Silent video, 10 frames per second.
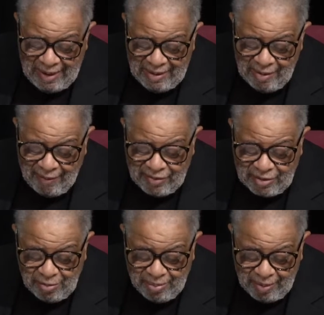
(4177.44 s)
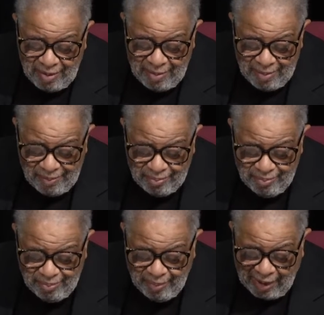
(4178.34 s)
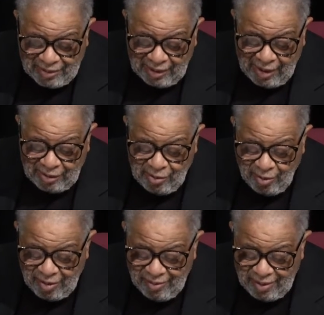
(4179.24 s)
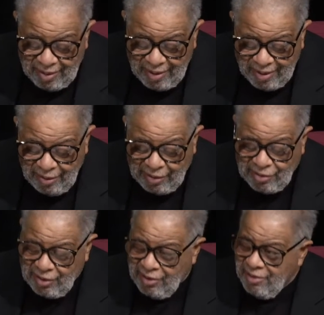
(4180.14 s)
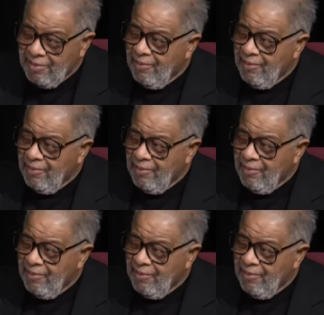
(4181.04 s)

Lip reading: your effort to pass land court legislation?